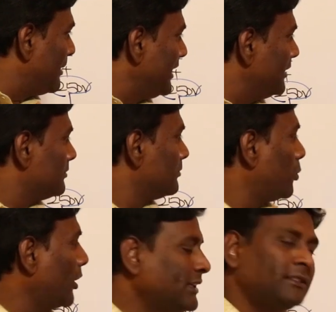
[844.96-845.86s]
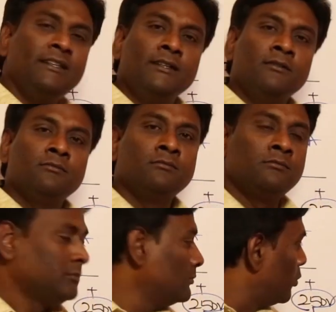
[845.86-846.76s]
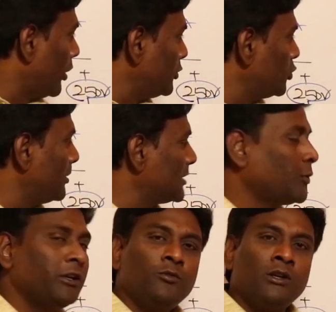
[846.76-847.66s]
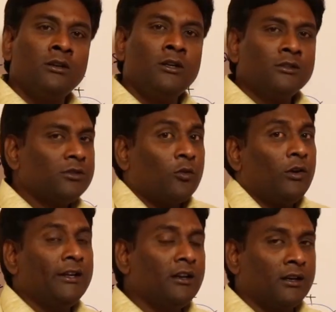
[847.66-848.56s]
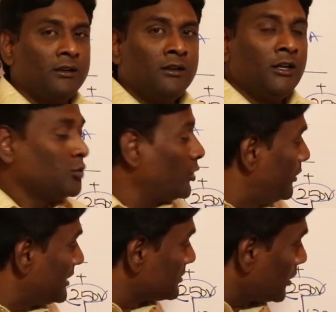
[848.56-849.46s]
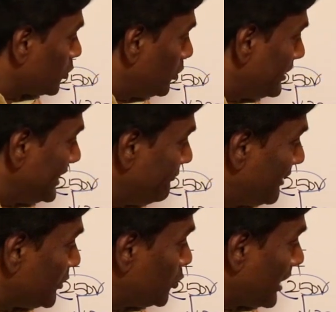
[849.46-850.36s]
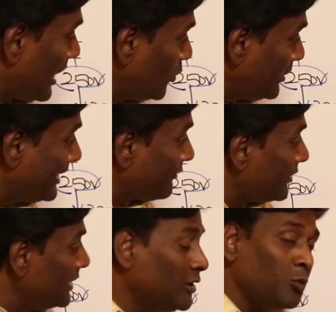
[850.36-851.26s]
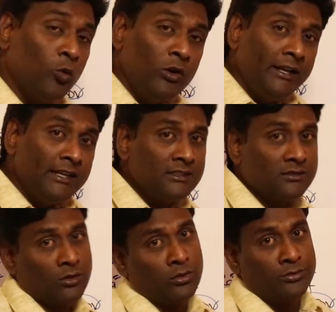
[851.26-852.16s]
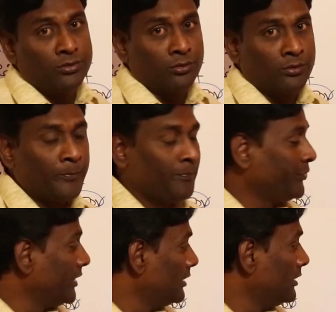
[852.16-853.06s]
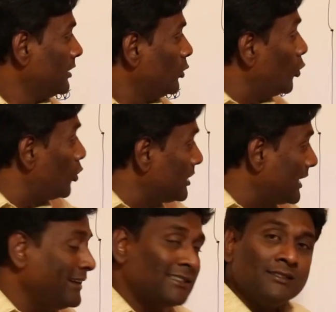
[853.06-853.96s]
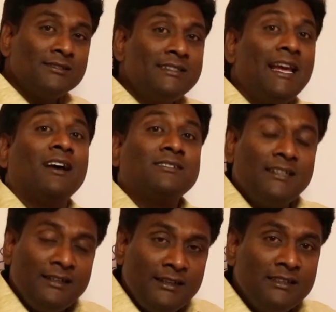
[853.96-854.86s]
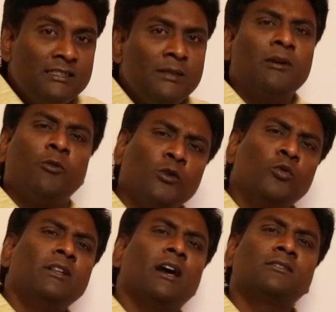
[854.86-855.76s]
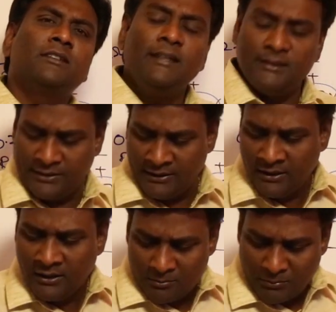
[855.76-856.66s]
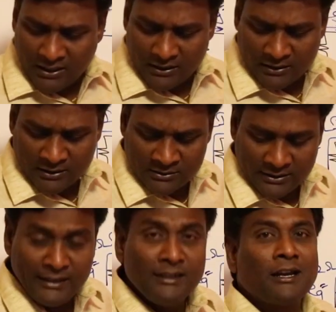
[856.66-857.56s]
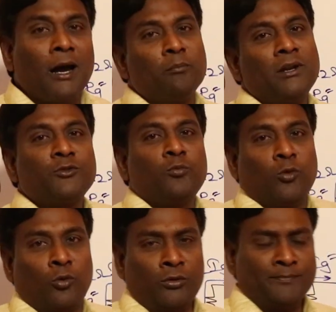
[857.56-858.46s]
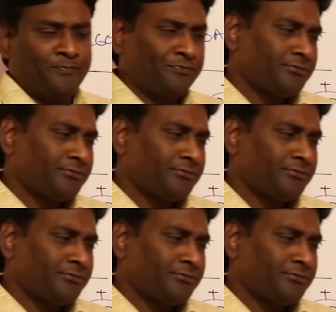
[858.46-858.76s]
by 0.3. 0.2 plus 0.1 circulating current. So when you have different voltages also, load conditions they asked in DC, but why don't they ask in AC? Because in complex mode,